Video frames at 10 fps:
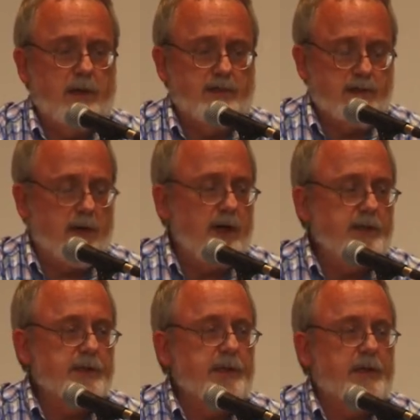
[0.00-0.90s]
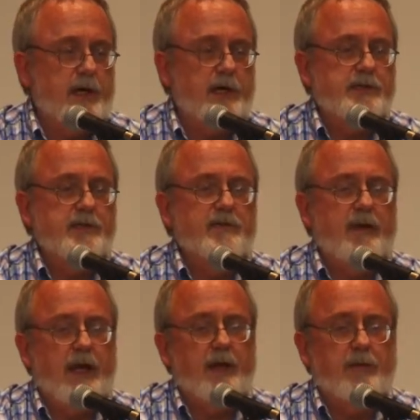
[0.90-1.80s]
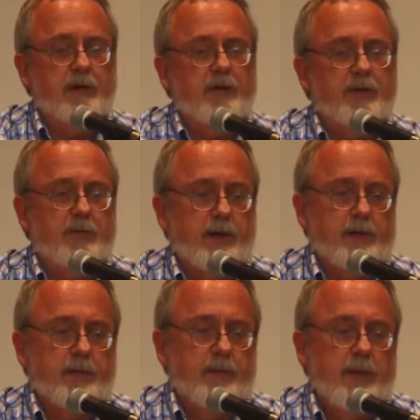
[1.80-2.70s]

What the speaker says: charge the cost of gathering up the record.